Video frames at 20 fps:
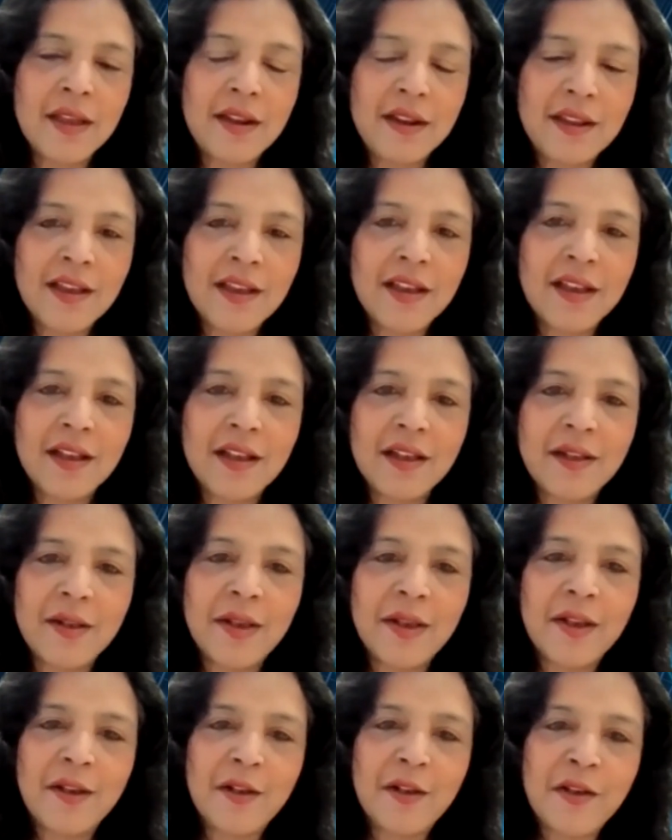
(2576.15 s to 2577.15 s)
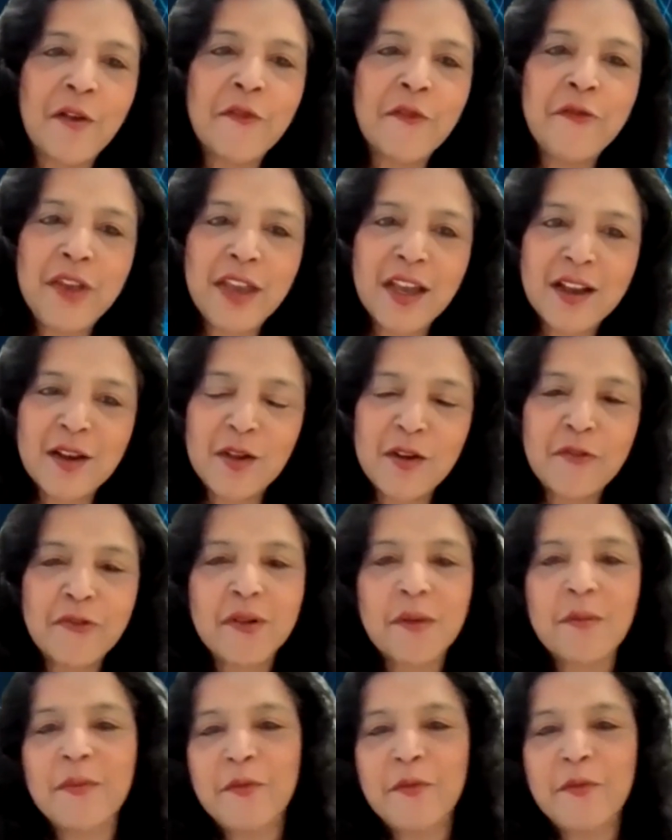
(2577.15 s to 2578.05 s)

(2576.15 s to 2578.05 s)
a vehicle